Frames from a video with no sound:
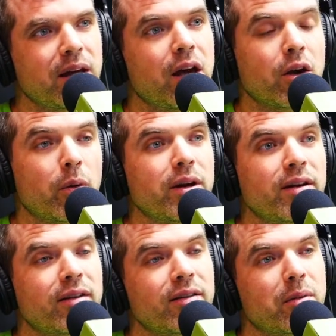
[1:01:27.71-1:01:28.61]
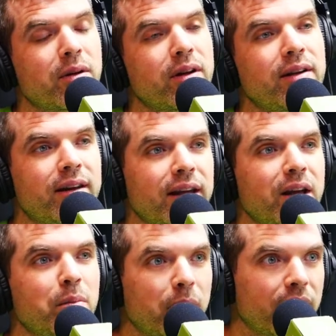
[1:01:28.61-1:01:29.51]
Going to Disney World and
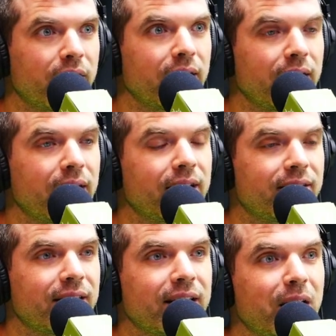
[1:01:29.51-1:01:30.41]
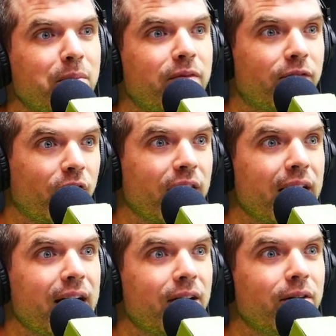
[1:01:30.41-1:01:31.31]
taking Bernie and seeing him freak
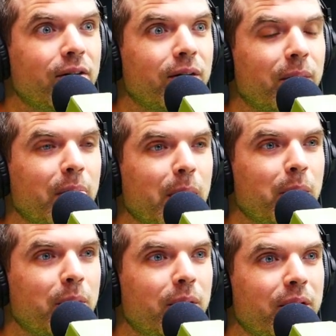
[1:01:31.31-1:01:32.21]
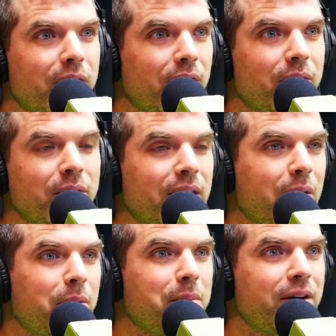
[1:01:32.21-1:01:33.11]
out, that
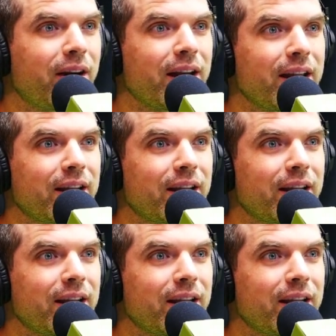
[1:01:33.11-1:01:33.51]
would be great.